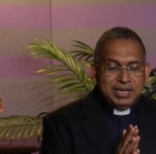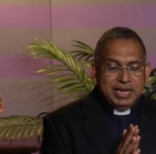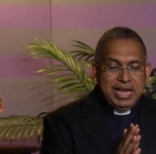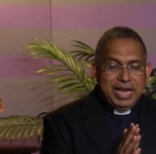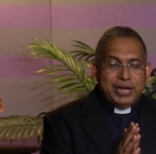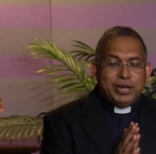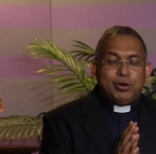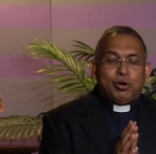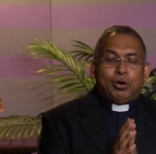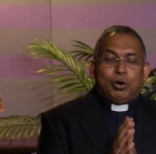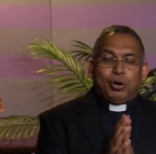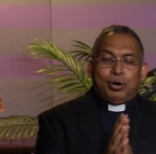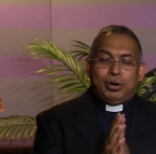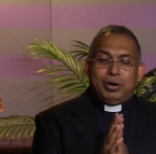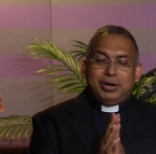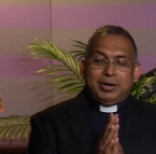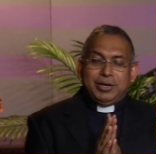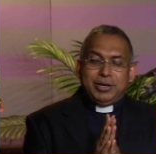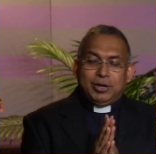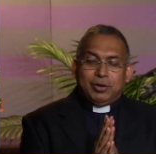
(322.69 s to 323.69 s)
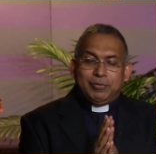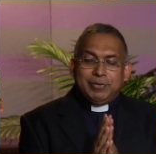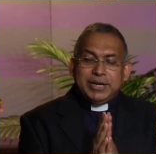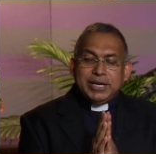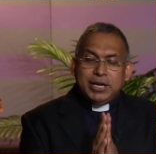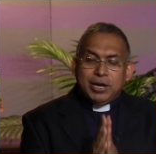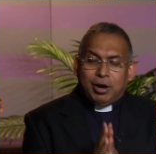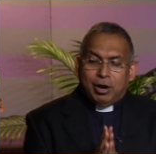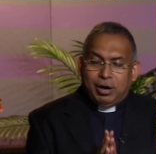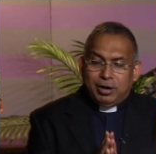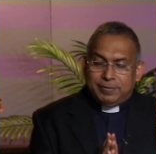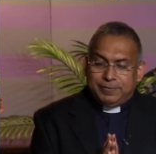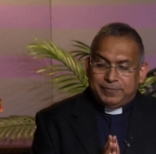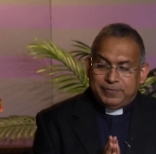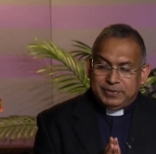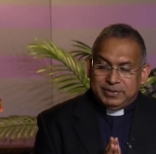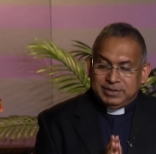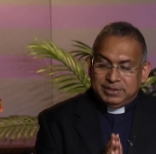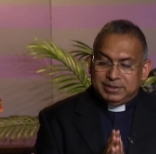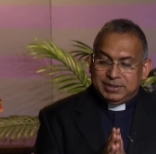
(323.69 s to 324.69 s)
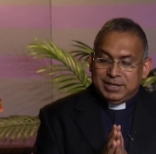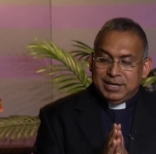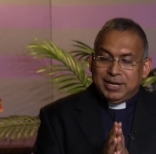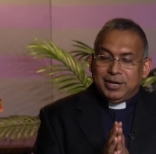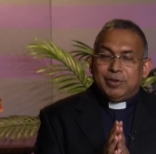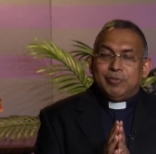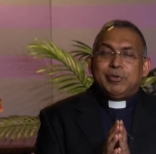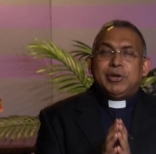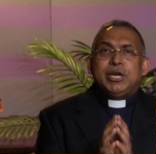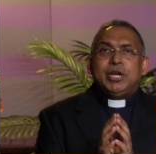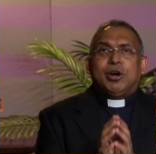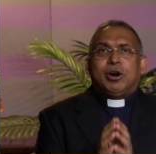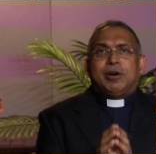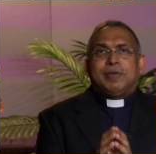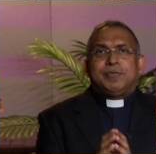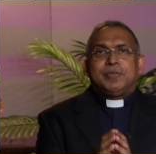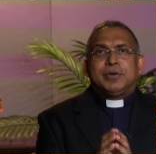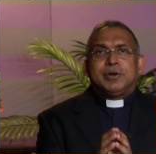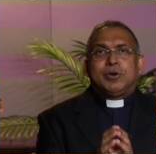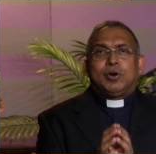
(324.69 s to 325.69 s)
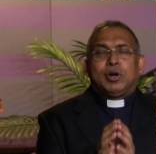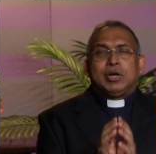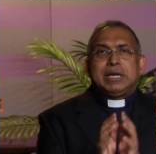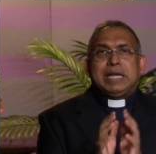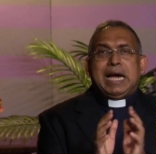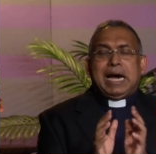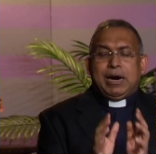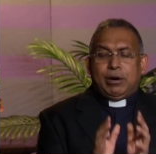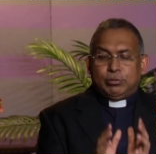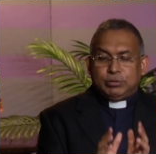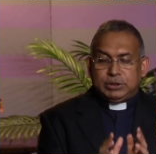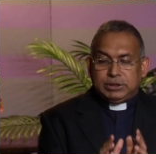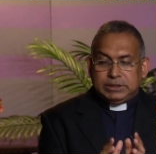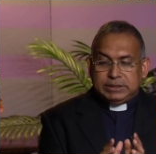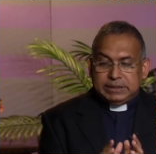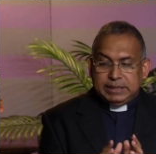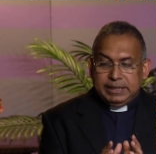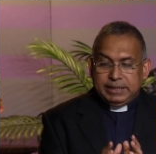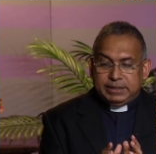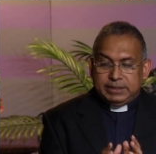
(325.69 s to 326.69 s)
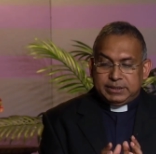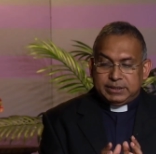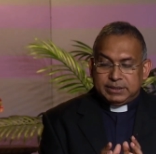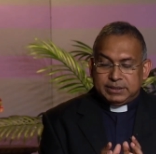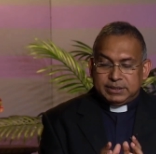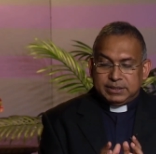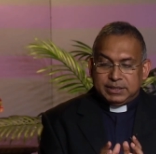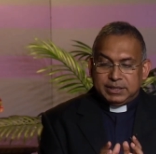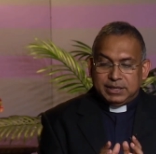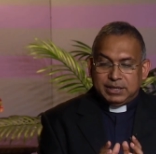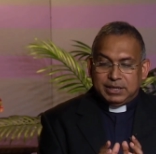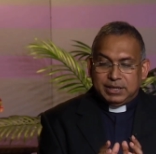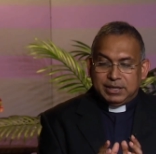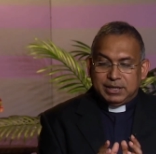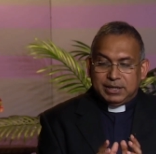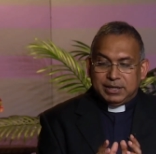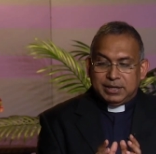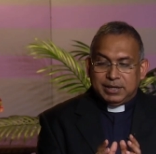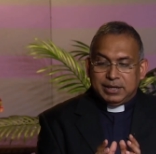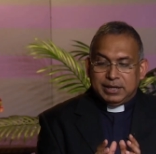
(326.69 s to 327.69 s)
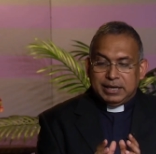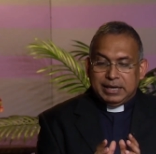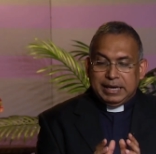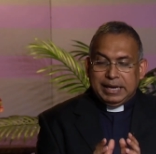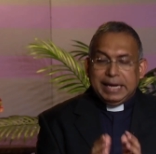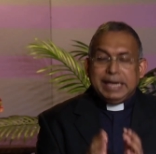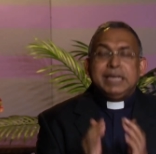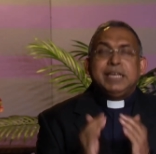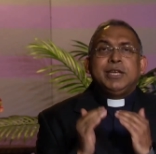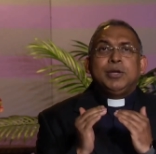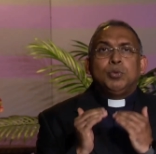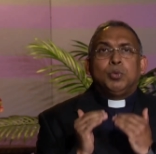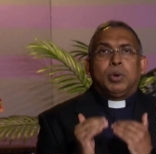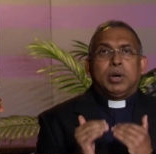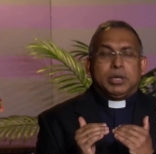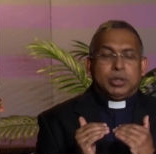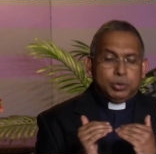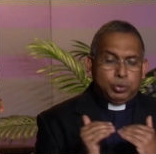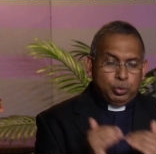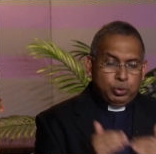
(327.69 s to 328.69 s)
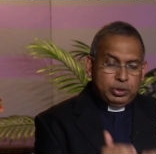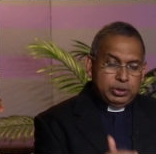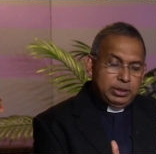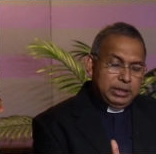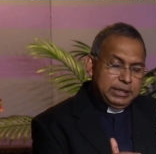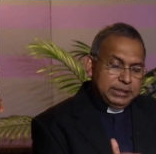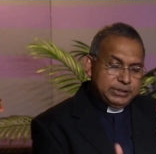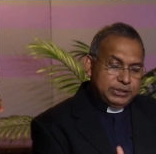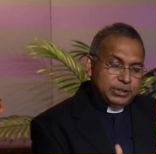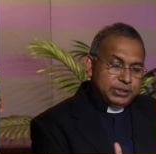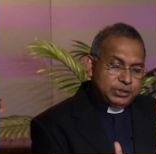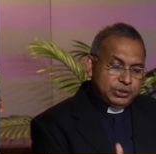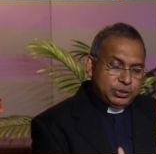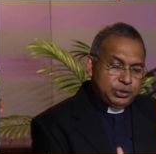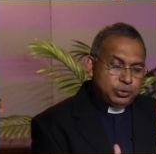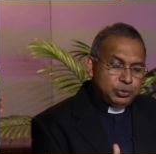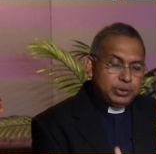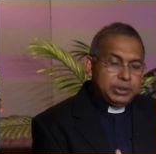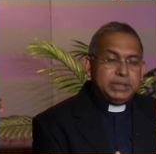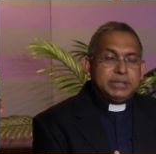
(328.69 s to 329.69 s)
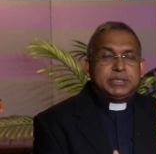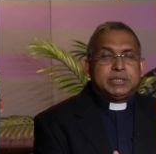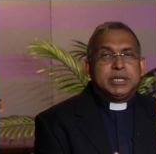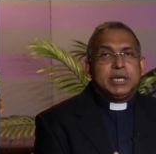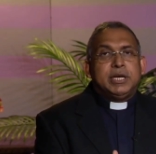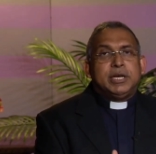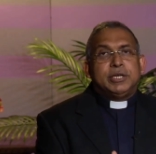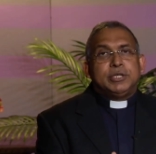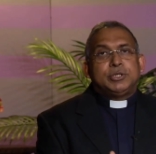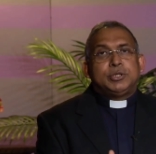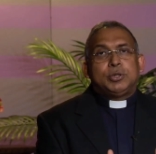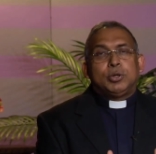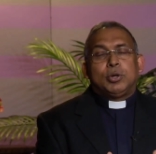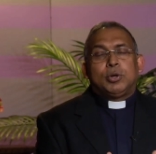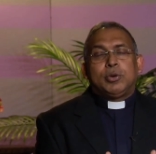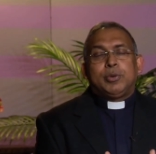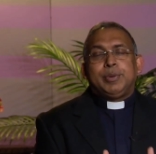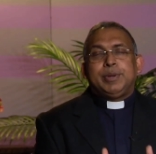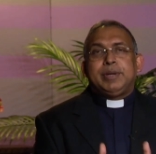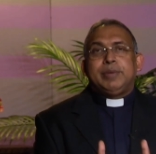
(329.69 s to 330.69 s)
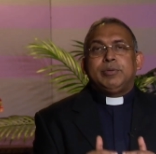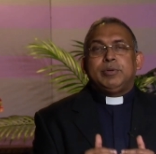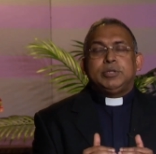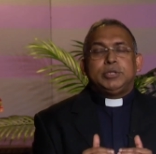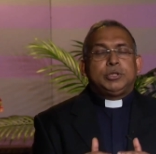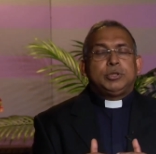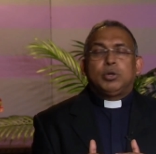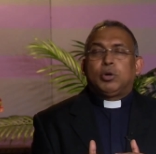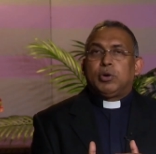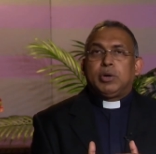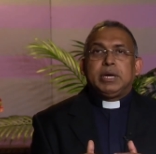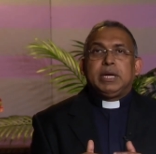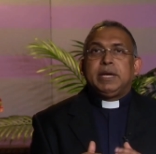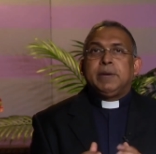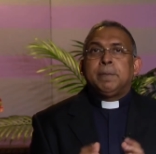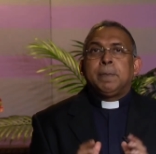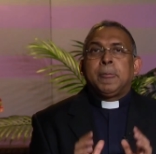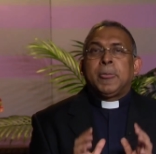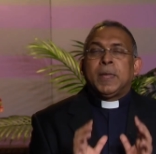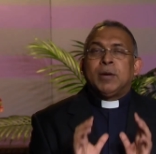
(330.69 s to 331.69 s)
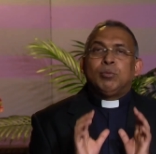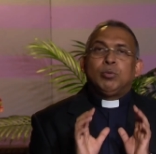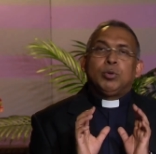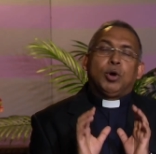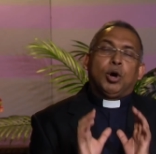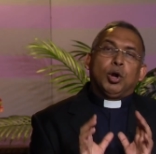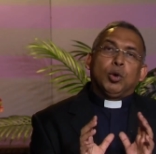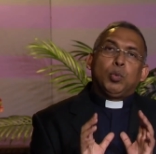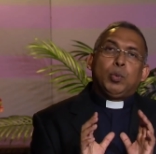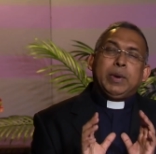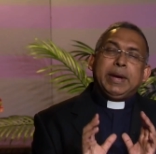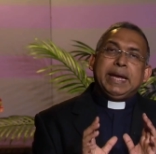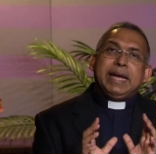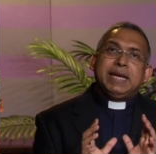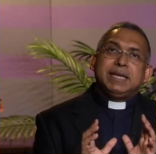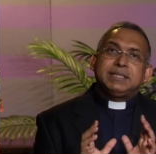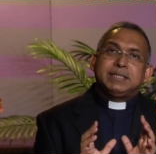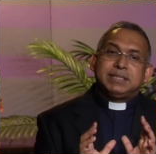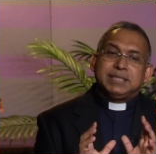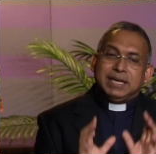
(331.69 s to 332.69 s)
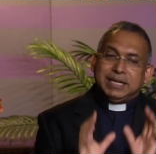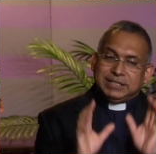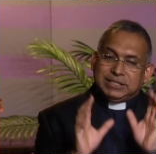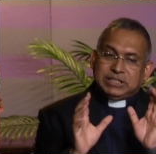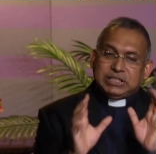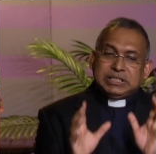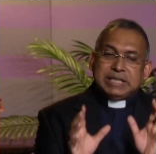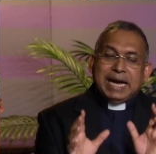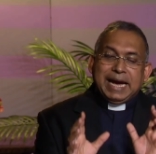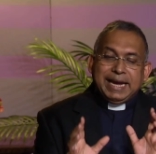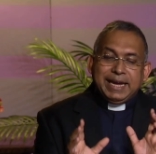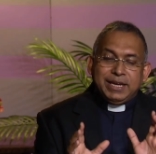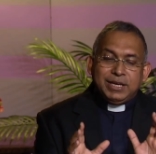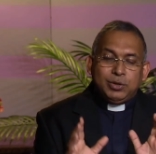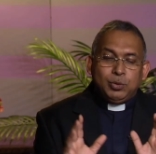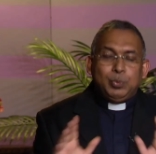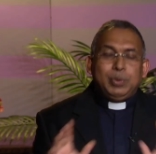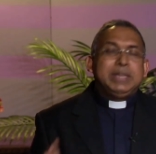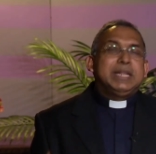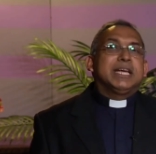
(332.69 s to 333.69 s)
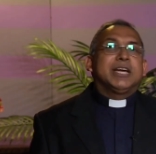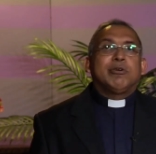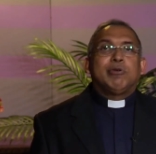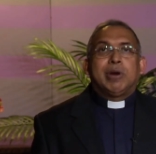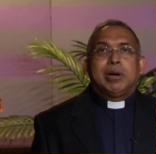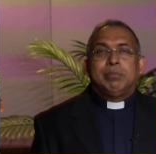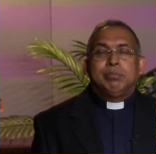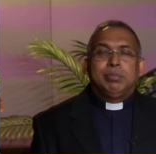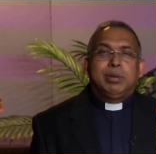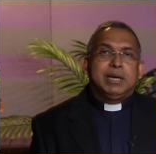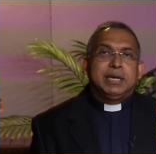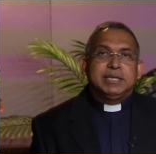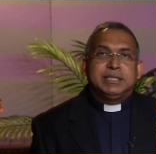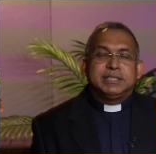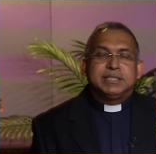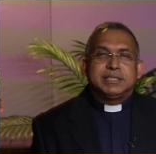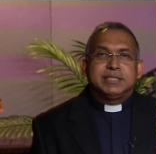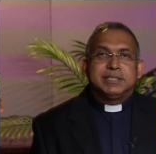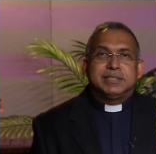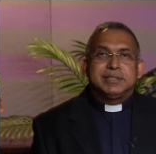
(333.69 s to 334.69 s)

And you know, very often, very often on the outset, anyone who listens to this story, story would always side with the grumblers.